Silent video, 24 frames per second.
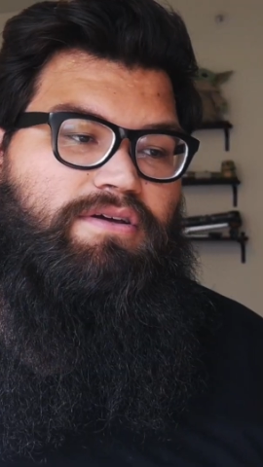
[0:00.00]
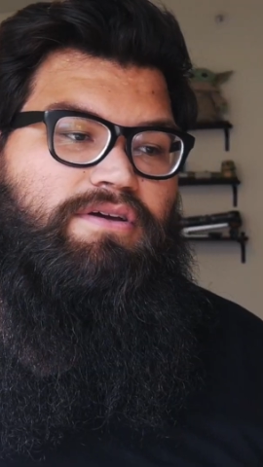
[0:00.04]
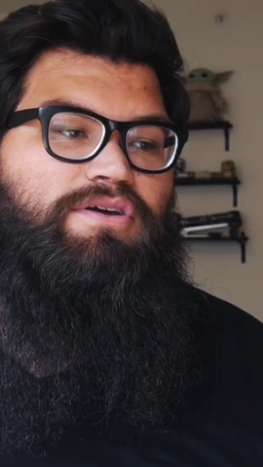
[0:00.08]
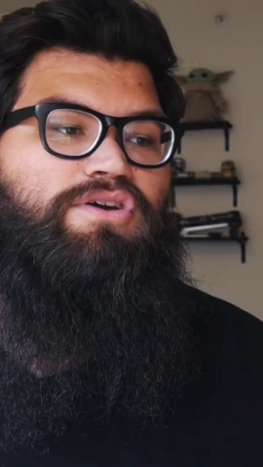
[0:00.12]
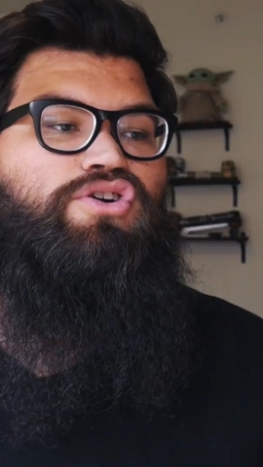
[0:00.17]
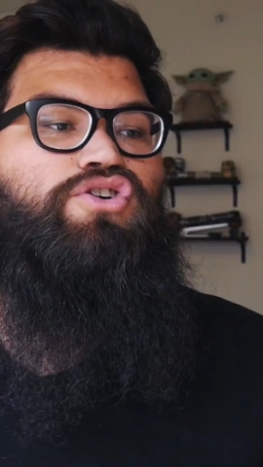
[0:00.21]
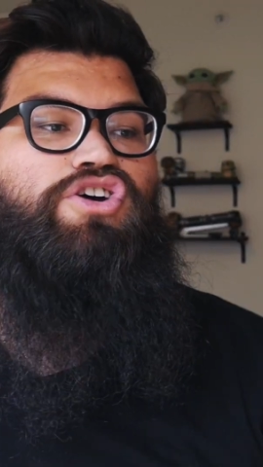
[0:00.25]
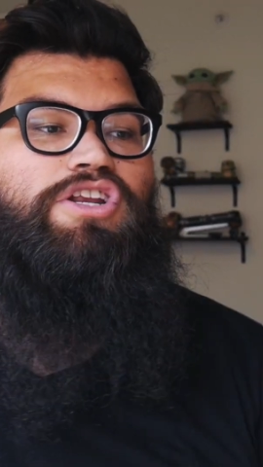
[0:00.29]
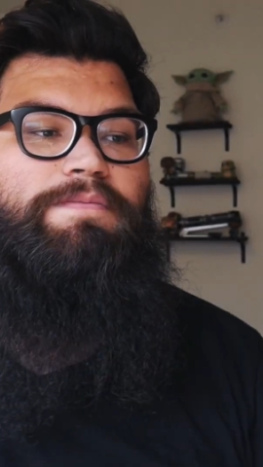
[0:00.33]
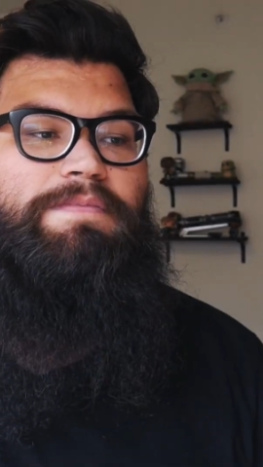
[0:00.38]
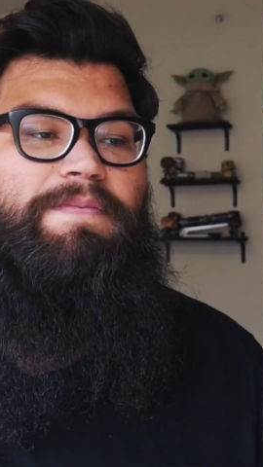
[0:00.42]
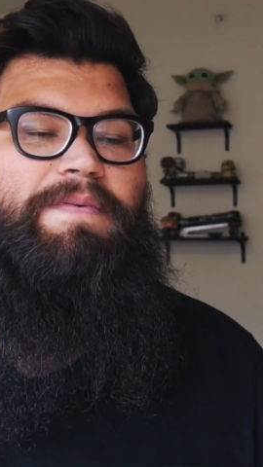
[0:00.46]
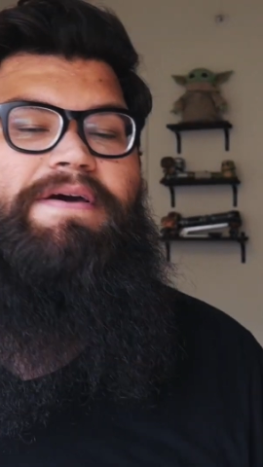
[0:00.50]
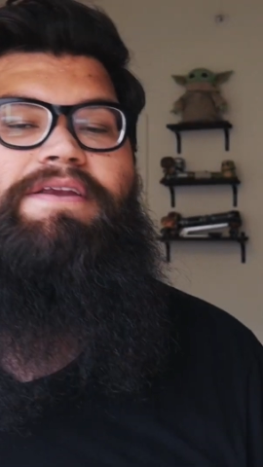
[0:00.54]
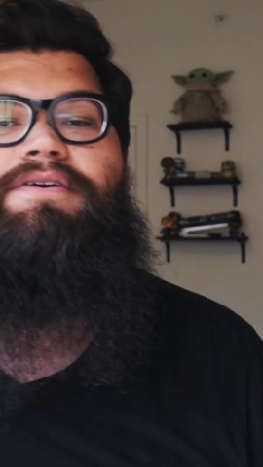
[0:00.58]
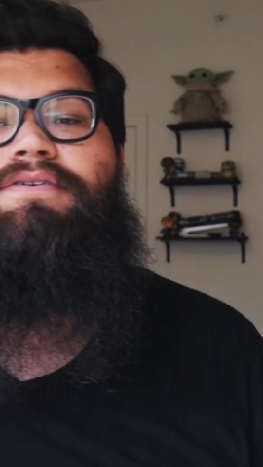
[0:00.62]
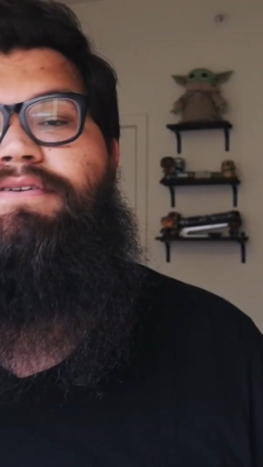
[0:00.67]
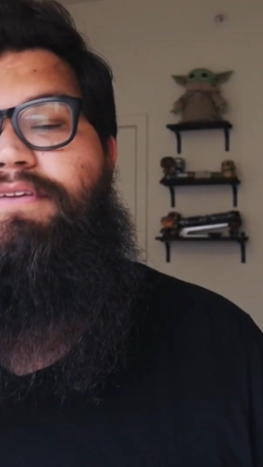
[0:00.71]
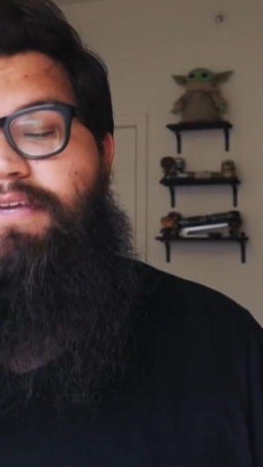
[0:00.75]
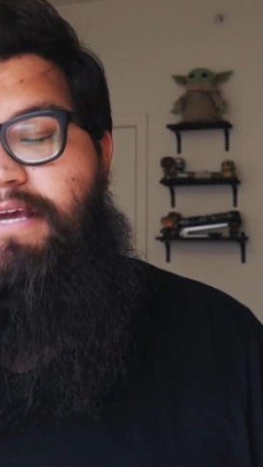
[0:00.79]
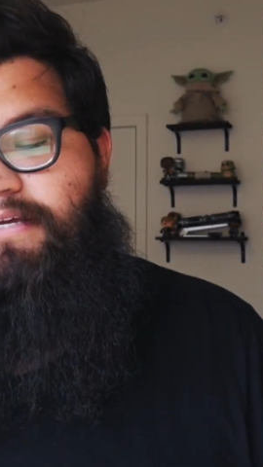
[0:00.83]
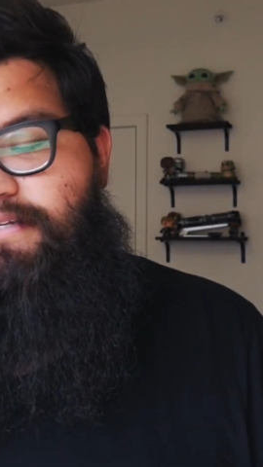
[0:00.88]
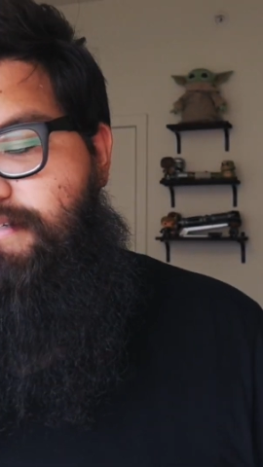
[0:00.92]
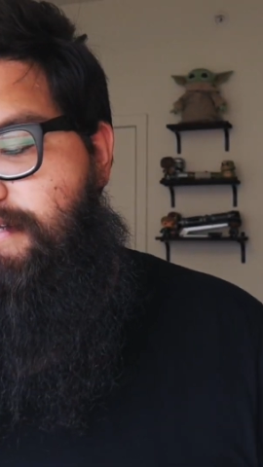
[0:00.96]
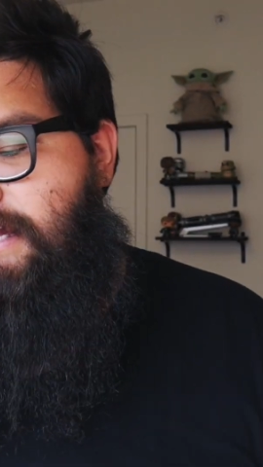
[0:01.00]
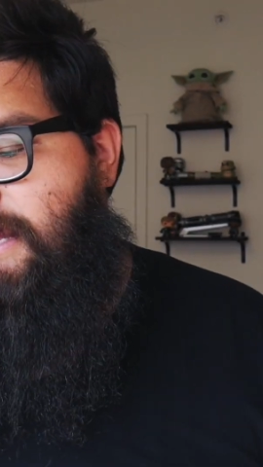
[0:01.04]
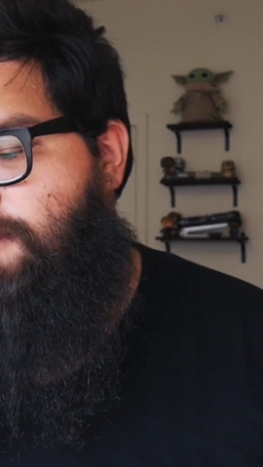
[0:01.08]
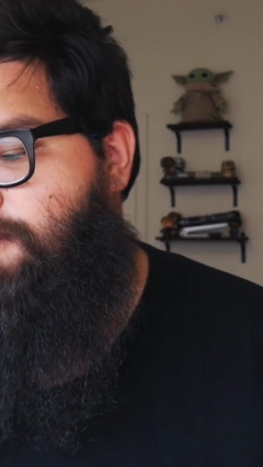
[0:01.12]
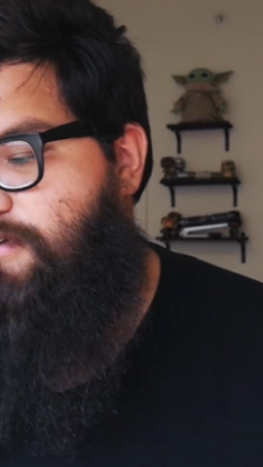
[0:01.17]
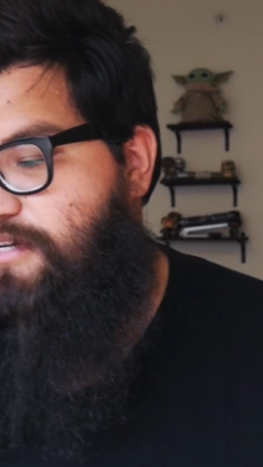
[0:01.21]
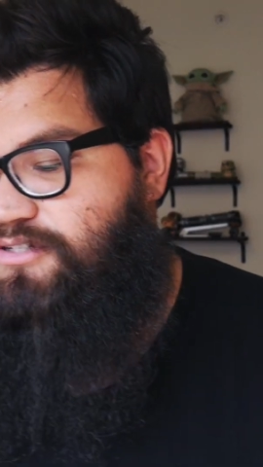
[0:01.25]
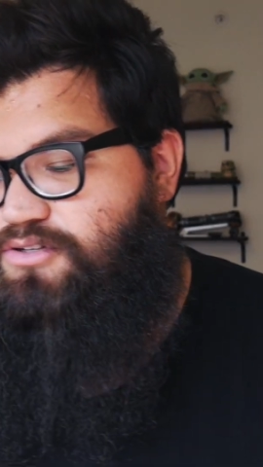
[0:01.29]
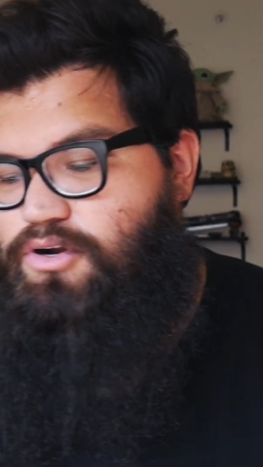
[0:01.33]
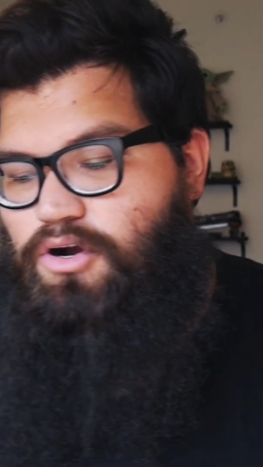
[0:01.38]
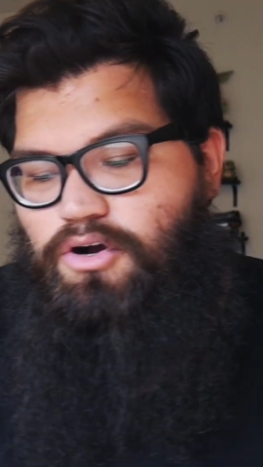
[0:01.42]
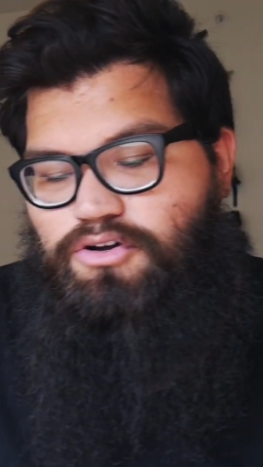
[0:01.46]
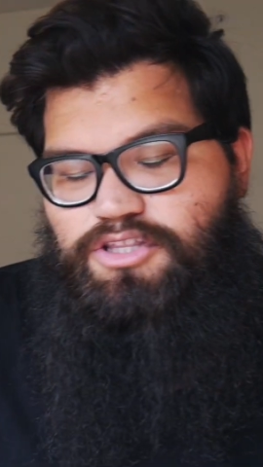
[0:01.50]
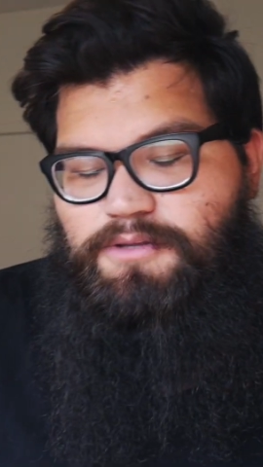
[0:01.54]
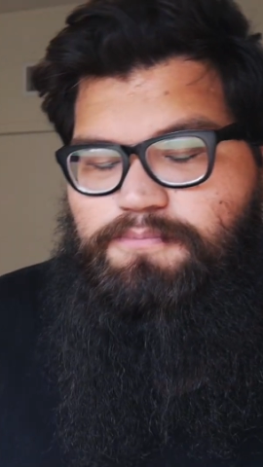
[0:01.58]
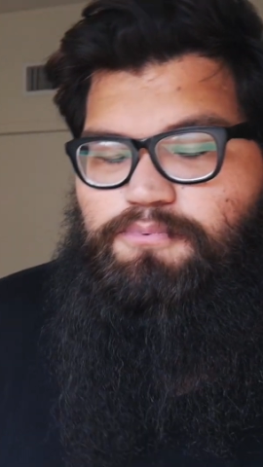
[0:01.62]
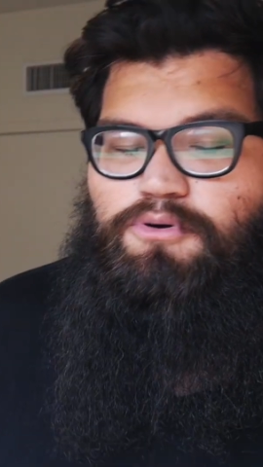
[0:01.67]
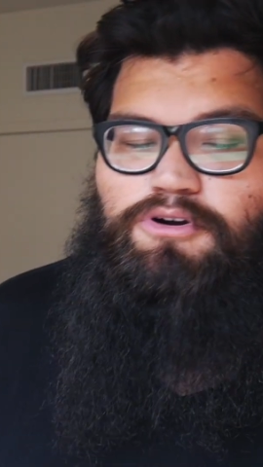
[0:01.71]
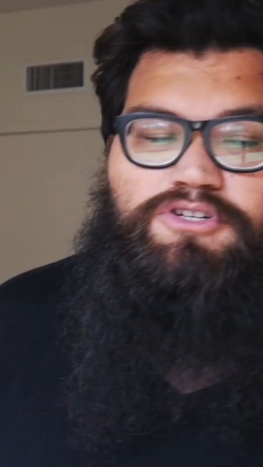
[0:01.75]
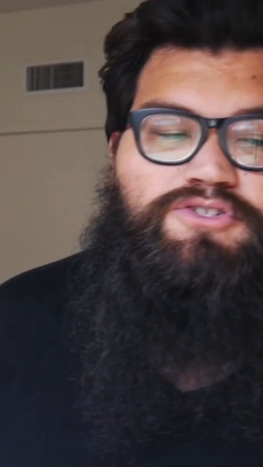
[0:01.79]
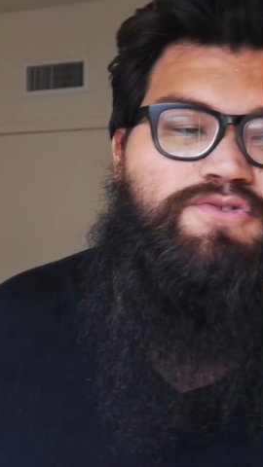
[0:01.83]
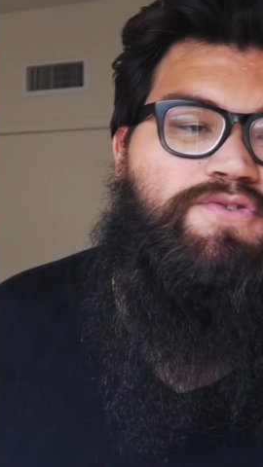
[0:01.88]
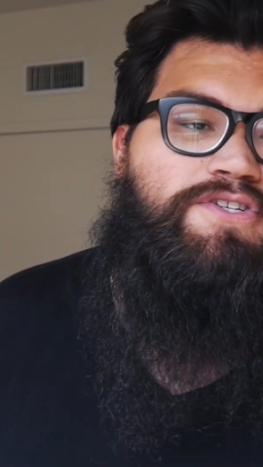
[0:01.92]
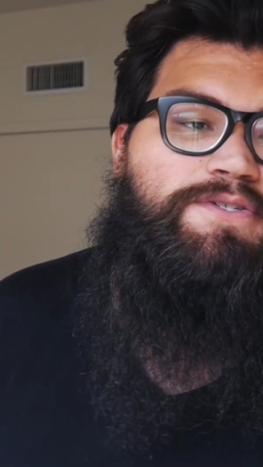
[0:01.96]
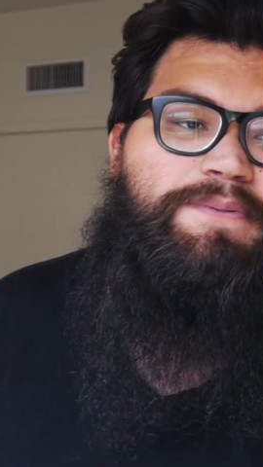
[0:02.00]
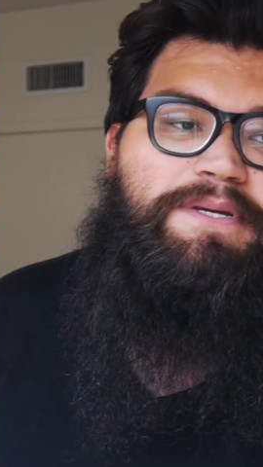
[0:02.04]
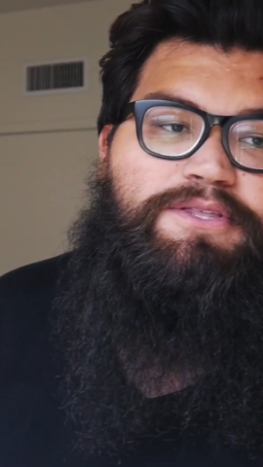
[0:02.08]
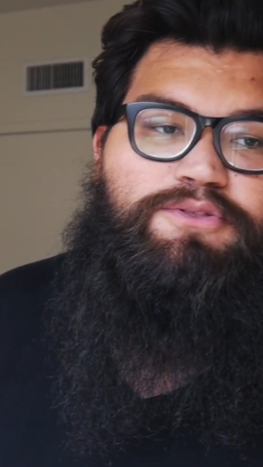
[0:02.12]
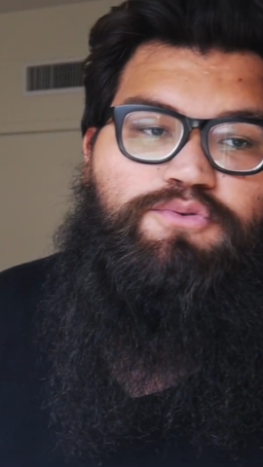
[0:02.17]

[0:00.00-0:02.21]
Could it be better? Yes. I wish all the ports USB